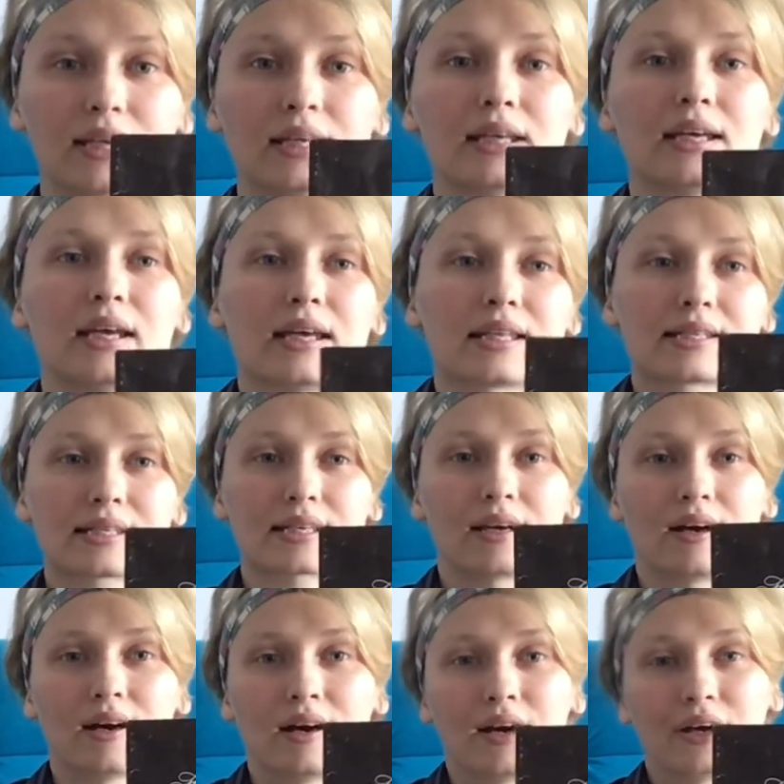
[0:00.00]
It's
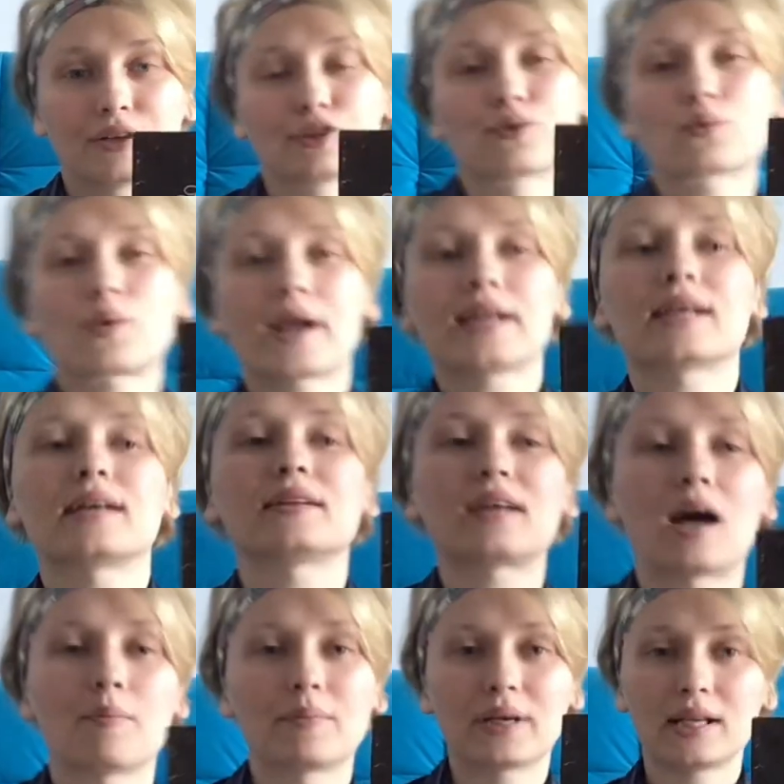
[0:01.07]
a Ukrainian
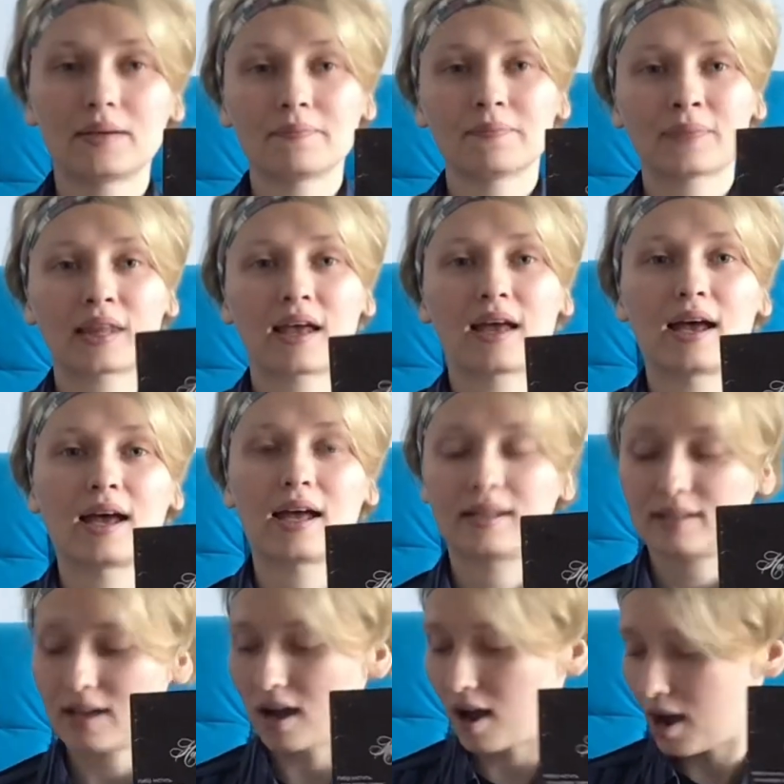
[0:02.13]
company and
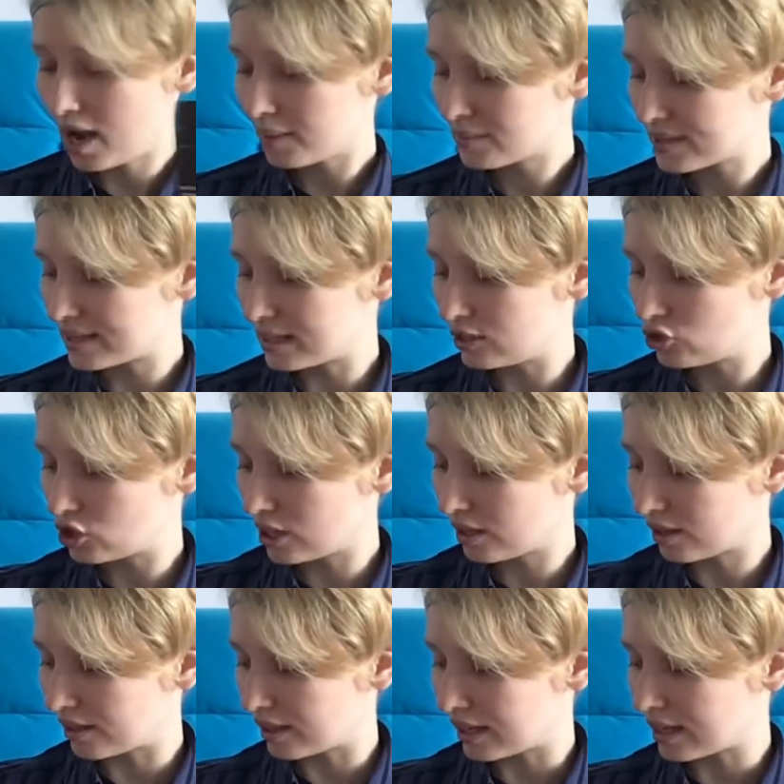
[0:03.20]
I'm stitching
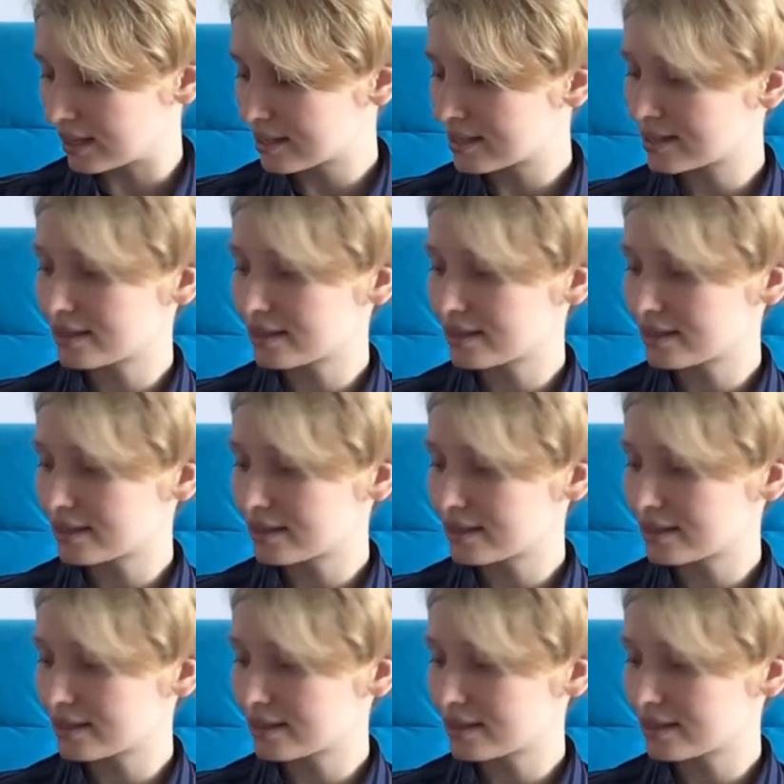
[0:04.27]
this